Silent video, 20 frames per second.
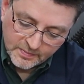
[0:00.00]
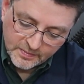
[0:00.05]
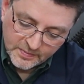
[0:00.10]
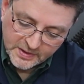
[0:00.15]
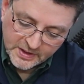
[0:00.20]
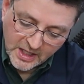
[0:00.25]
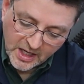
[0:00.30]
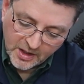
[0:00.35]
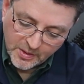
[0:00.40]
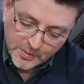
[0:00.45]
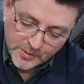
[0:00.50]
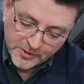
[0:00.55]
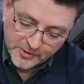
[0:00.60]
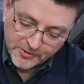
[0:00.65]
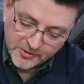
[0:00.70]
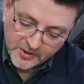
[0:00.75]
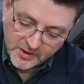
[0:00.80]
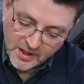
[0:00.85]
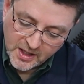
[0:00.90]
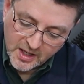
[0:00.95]
See, I
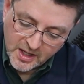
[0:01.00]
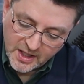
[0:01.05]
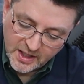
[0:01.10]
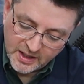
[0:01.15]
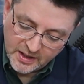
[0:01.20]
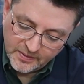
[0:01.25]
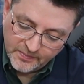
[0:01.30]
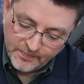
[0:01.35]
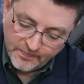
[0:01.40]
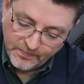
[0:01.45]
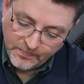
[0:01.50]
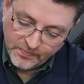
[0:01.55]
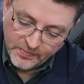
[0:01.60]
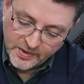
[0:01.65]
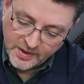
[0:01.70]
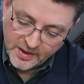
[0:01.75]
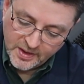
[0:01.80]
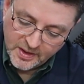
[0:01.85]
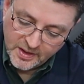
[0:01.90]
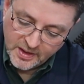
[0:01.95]
almost forgot.
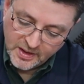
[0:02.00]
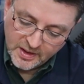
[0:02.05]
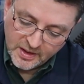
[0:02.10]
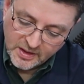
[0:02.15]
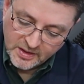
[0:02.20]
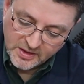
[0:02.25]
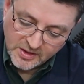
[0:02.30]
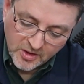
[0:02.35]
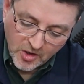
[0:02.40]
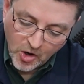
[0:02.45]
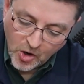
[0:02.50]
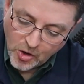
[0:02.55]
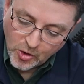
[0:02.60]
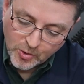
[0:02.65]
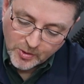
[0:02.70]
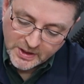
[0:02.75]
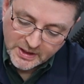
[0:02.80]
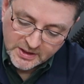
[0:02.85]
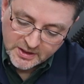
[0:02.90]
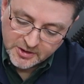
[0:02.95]
So
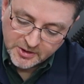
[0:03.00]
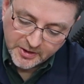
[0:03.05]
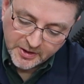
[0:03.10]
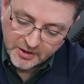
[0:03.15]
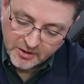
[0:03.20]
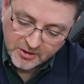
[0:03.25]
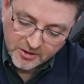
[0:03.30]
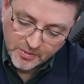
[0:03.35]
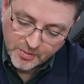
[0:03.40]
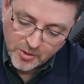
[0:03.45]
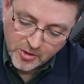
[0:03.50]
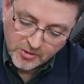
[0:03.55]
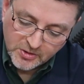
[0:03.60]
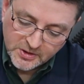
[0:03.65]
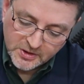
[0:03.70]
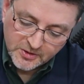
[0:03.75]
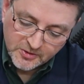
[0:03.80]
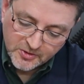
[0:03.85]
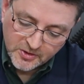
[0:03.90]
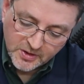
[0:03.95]
always circular
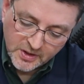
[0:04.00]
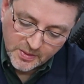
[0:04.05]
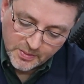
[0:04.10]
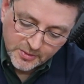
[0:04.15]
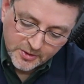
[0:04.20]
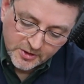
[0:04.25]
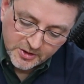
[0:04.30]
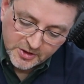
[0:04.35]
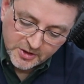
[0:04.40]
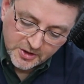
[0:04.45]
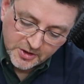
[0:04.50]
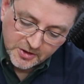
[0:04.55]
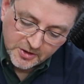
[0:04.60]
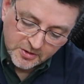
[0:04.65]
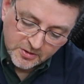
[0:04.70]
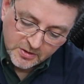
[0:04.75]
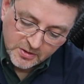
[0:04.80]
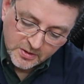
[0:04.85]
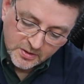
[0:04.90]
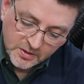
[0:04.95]
motions for number
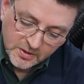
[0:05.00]
2.